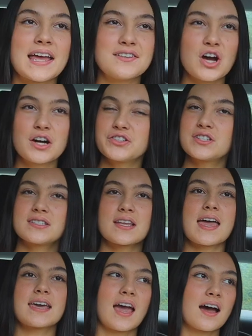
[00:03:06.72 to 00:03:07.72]
and not just
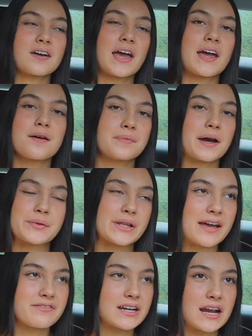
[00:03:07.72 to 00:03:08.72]
like, yeah, okay, I'm, I'm
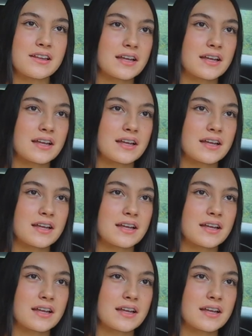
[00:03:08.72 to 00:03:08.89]
alive right now,